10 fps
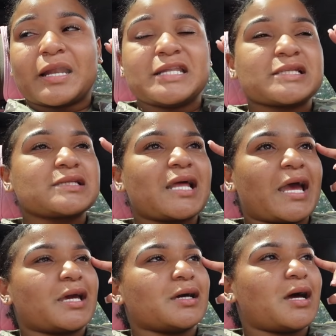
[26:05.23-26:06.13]
This is
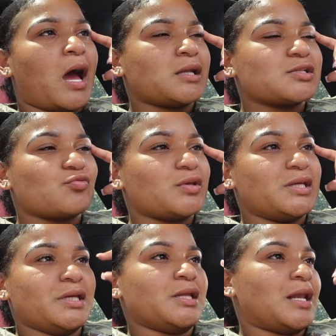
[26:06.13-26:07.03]
like, I just
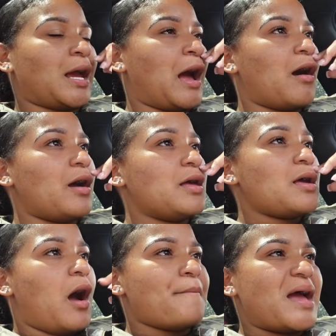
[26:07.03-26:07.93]
really need it. Like, I
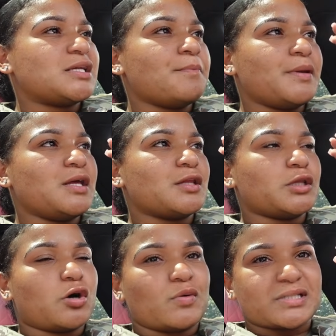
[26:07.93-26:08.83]
imagine being the
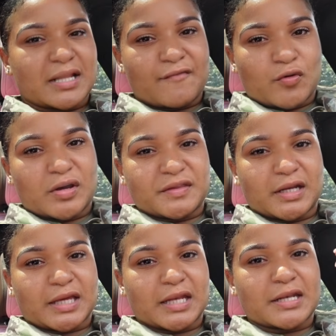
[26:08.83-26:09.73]
lowest level and
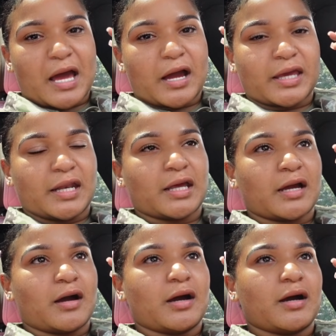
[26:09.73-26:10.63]
then
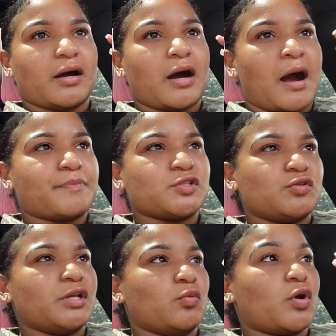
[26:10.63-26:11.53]
getting
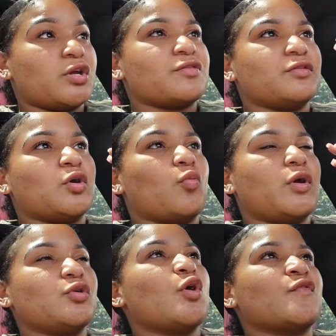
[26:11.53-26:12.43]
opportunity where you
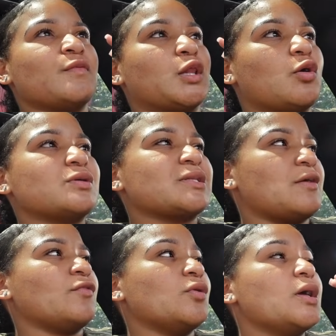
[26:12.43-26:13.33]
go from the lowest
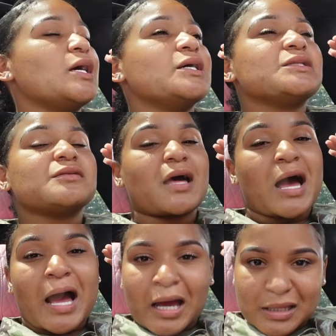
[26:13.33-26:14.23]
level to the
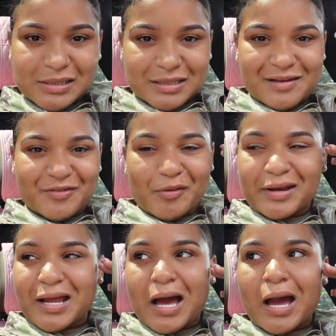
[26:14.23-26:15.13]
highest level.
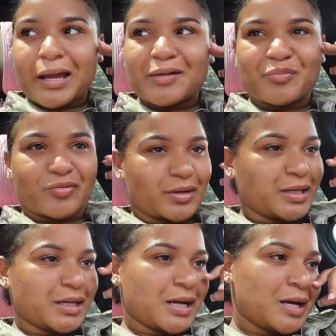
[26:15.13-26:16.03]
And I am
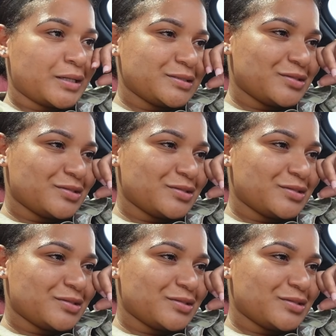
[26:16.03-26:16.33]
praying to God.